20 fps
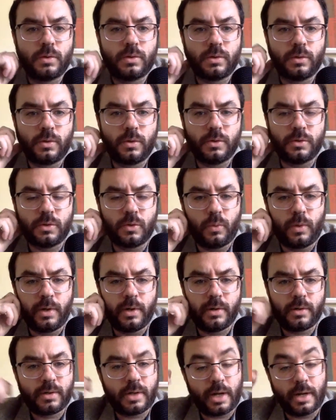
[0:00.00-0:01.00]
So there's a
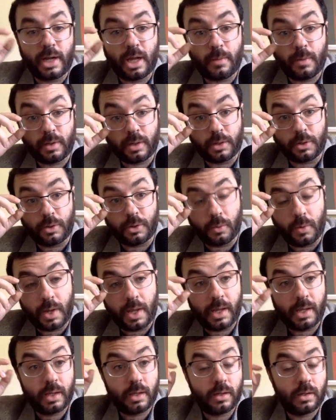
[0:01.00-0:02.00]
weird dynamic
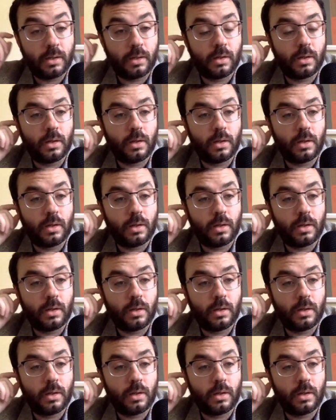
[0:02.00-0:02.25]
underway